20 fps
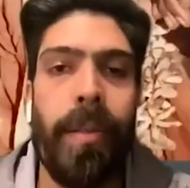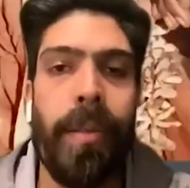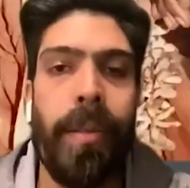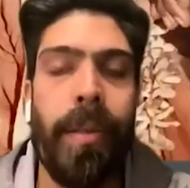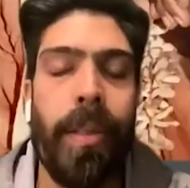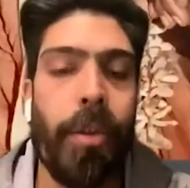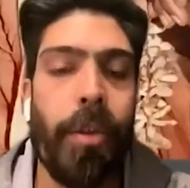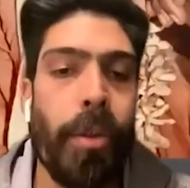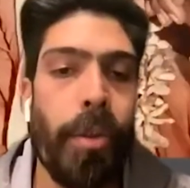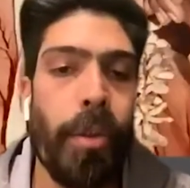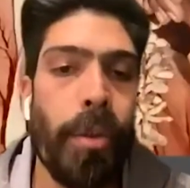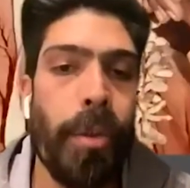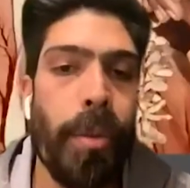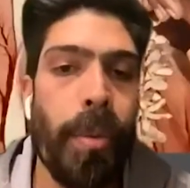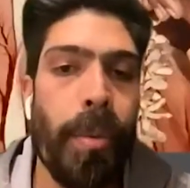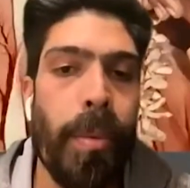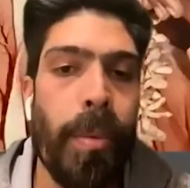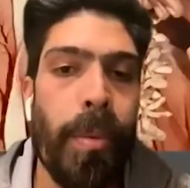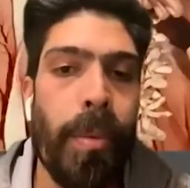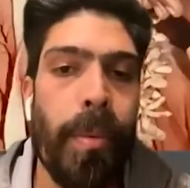it's true.
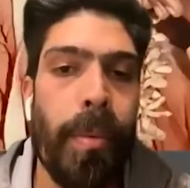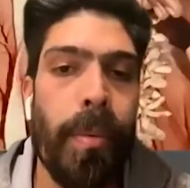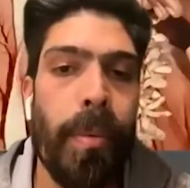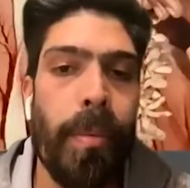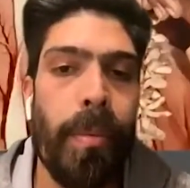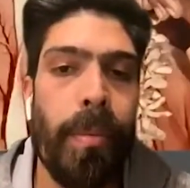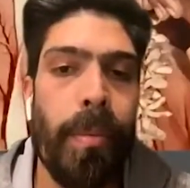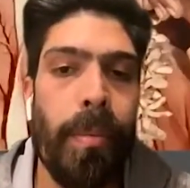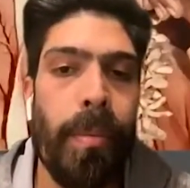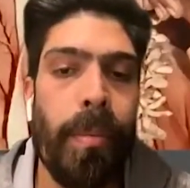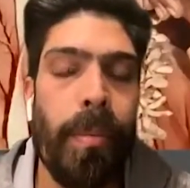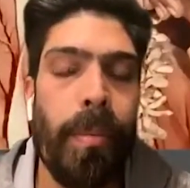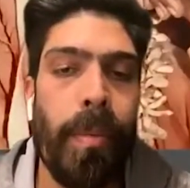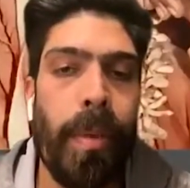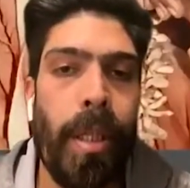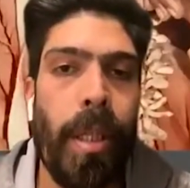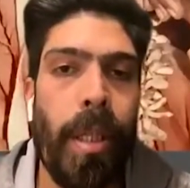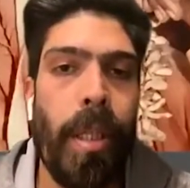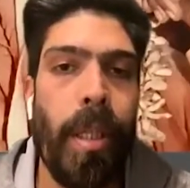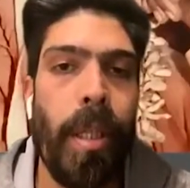
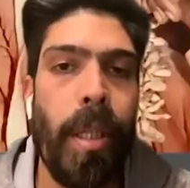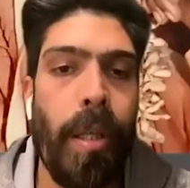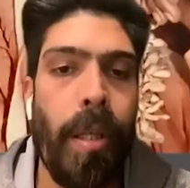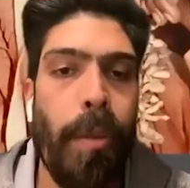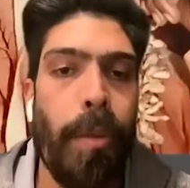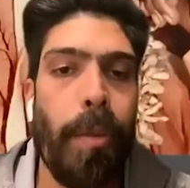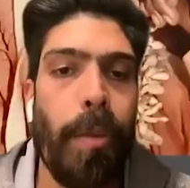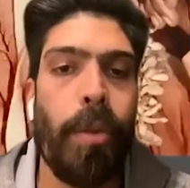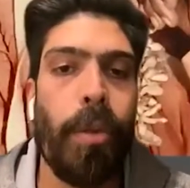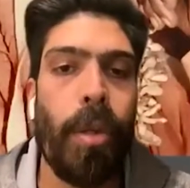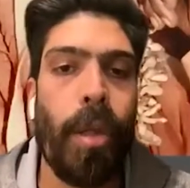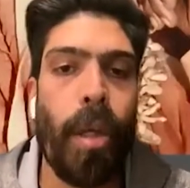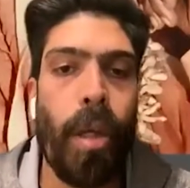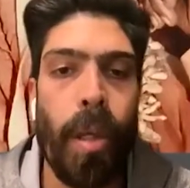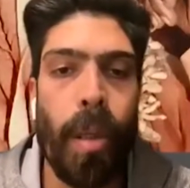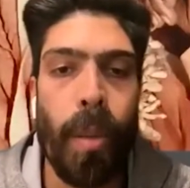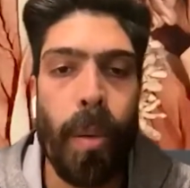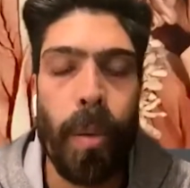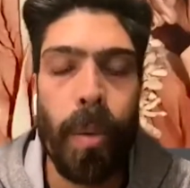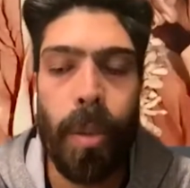He's
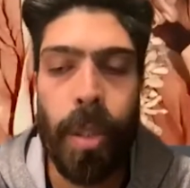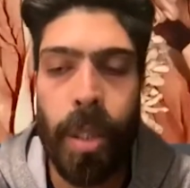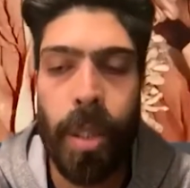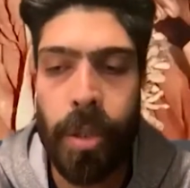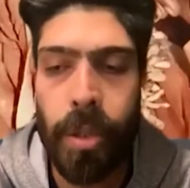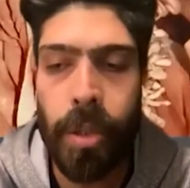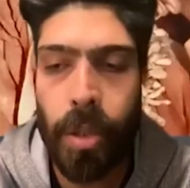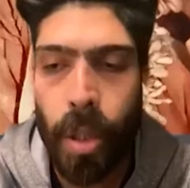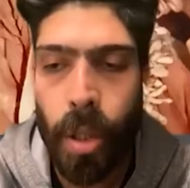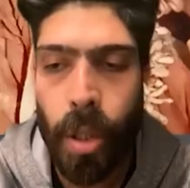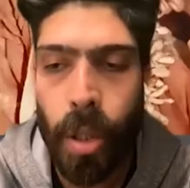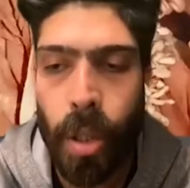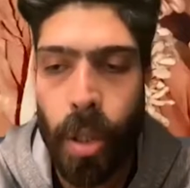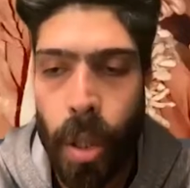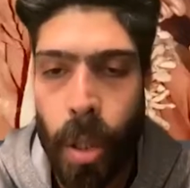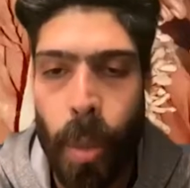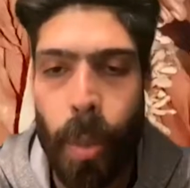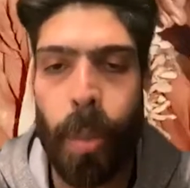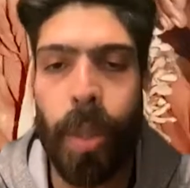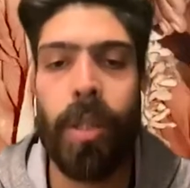
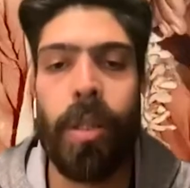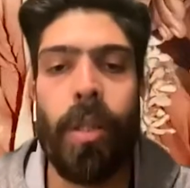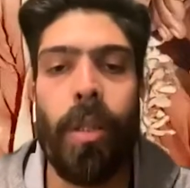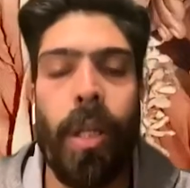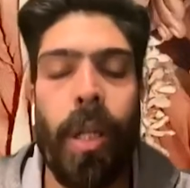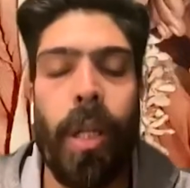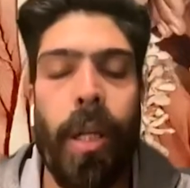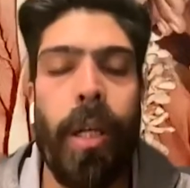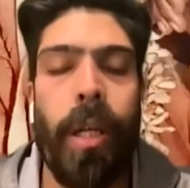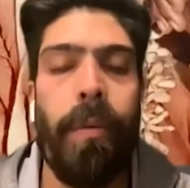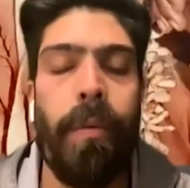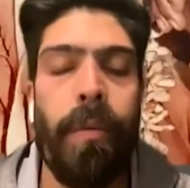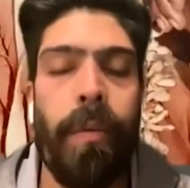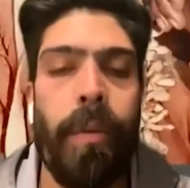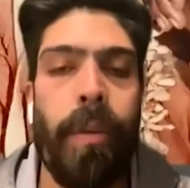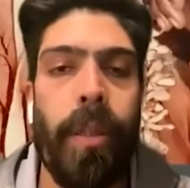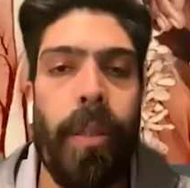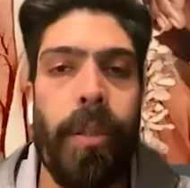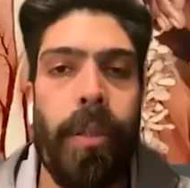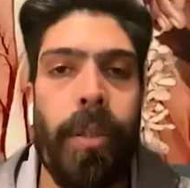always looking out
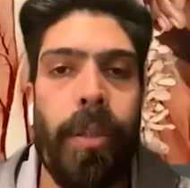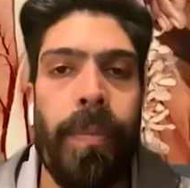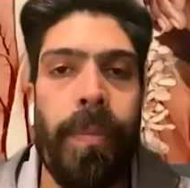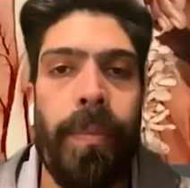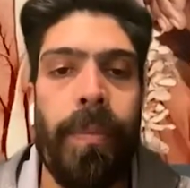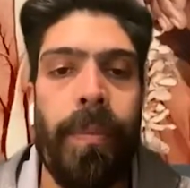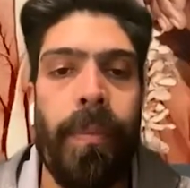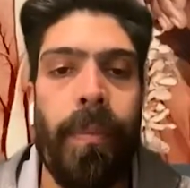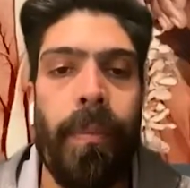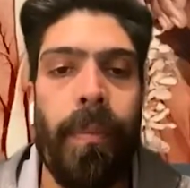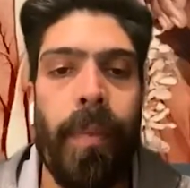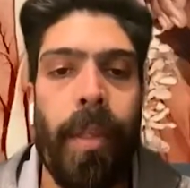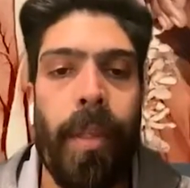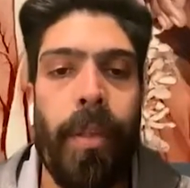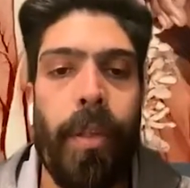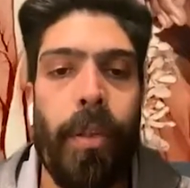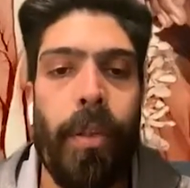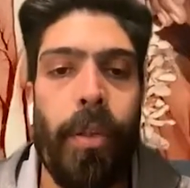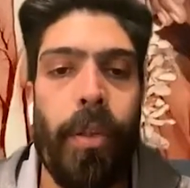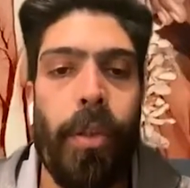for us.
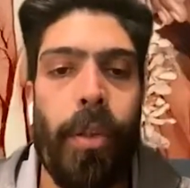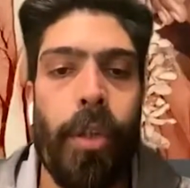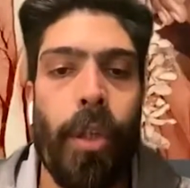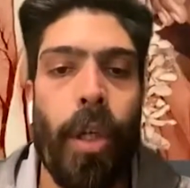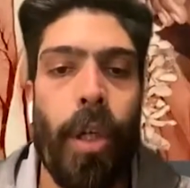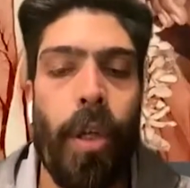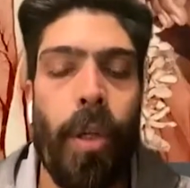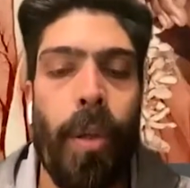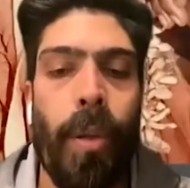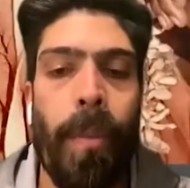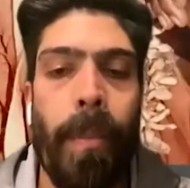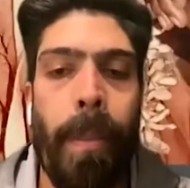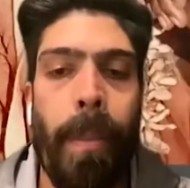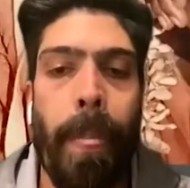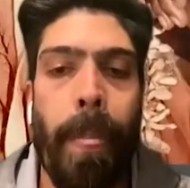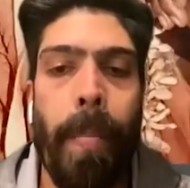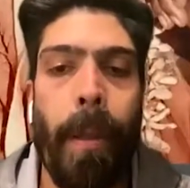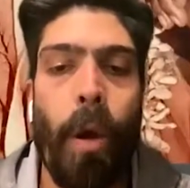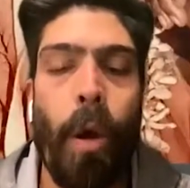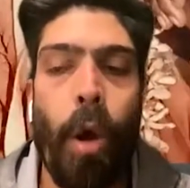So
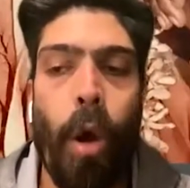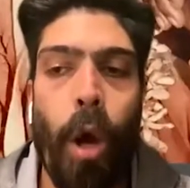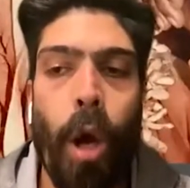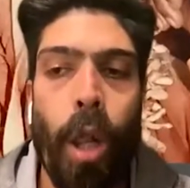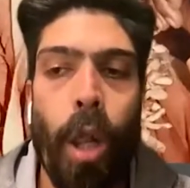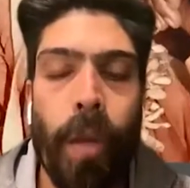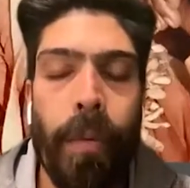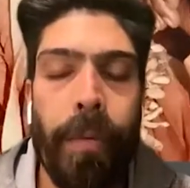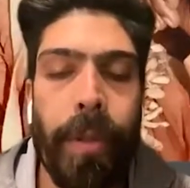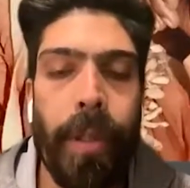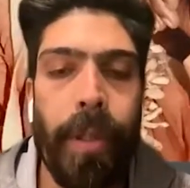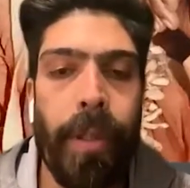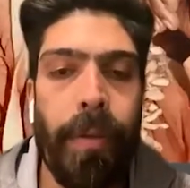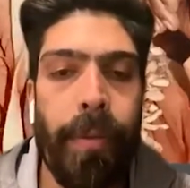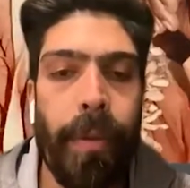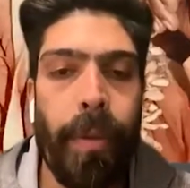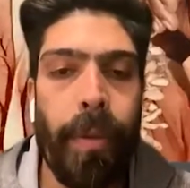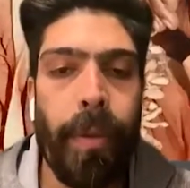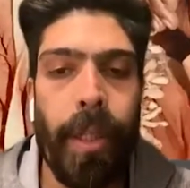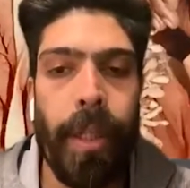all of the
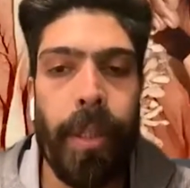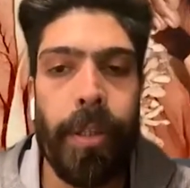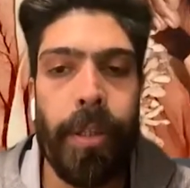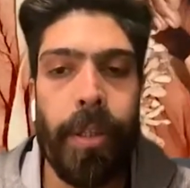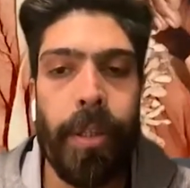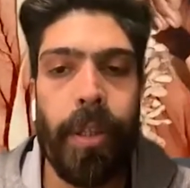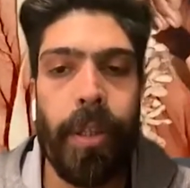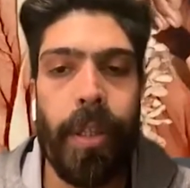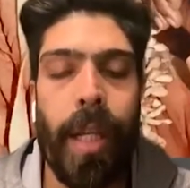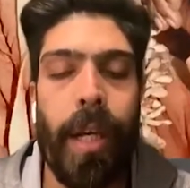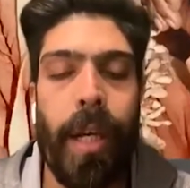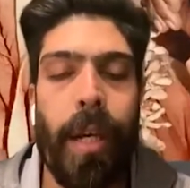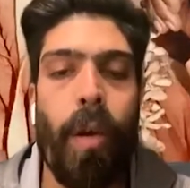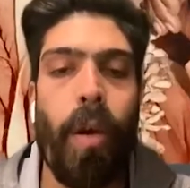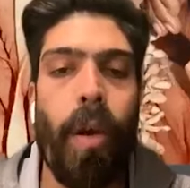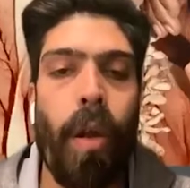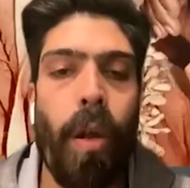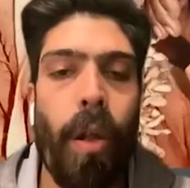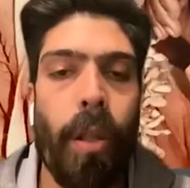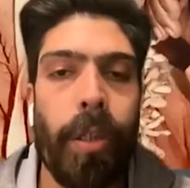devotees at
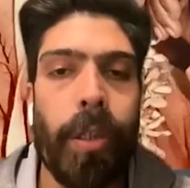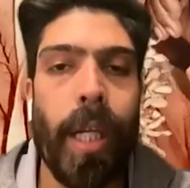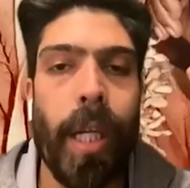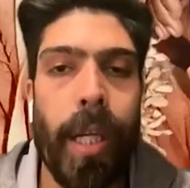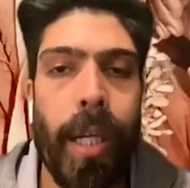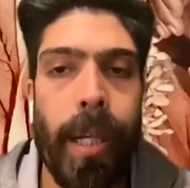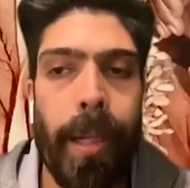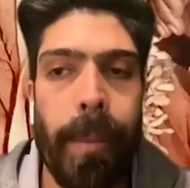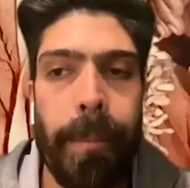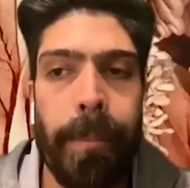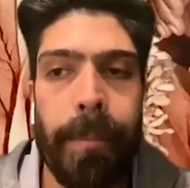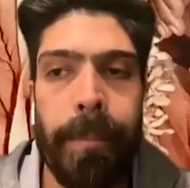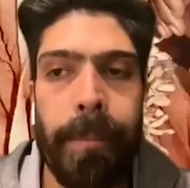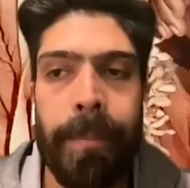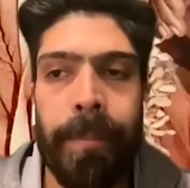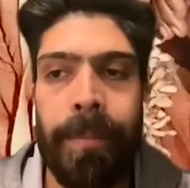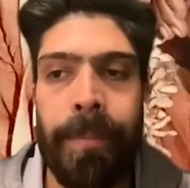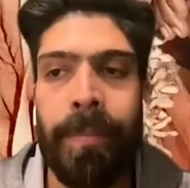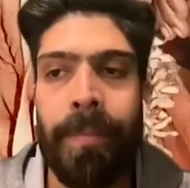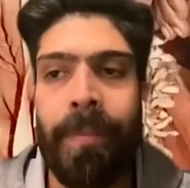all time
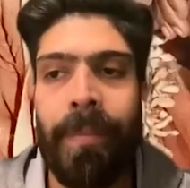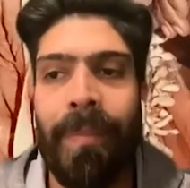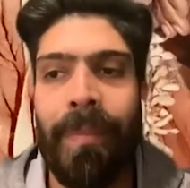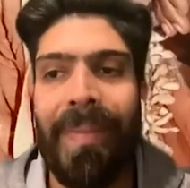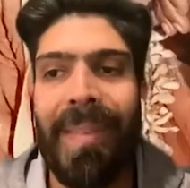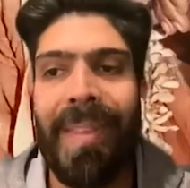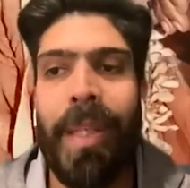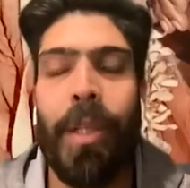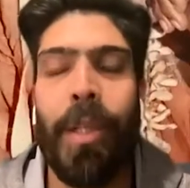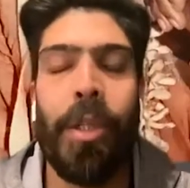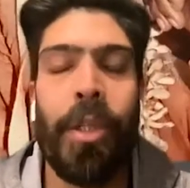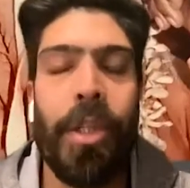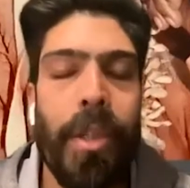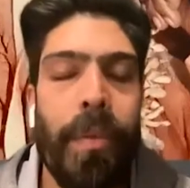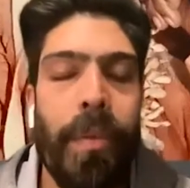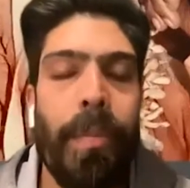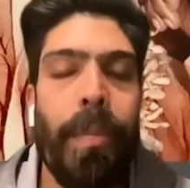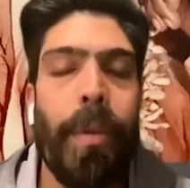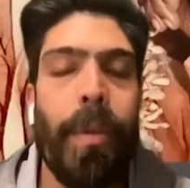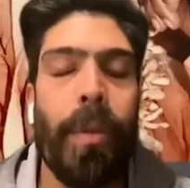can
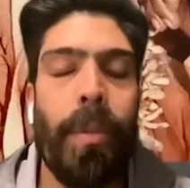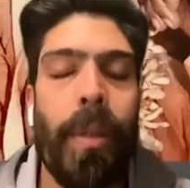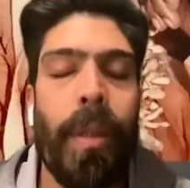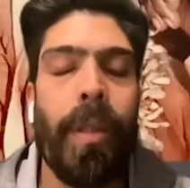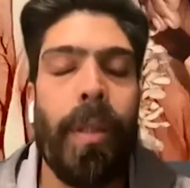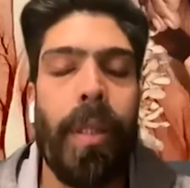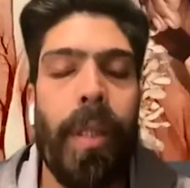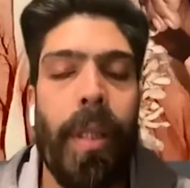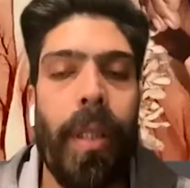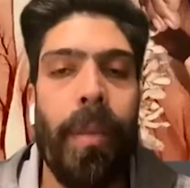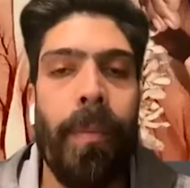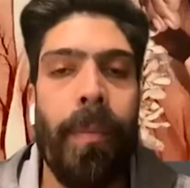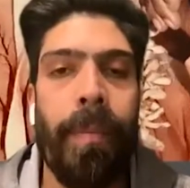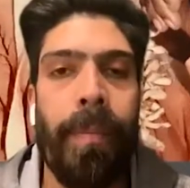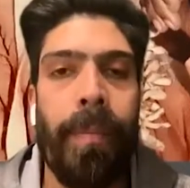achieve pure bhakti.